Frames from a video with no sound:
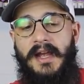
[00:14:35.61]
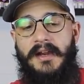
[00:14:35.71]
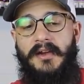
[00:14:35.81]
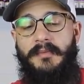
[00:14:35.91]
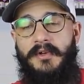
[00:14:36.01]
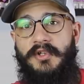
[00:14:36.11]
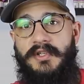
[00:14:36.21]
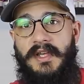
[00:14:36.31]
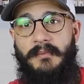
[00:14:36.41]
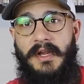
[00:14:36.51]
gotta go
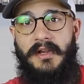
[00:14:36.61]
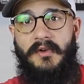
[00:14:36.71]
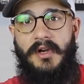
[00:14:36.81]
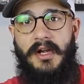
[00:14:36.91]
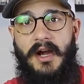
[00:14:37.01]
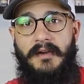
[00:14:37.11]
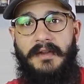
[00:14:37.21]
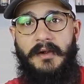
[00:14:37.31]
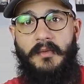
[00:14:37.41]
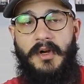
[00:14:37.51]
purchase that mango
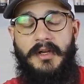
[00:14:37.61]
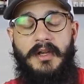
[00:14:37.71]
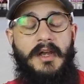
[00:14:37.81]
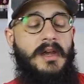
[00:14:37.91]
agave one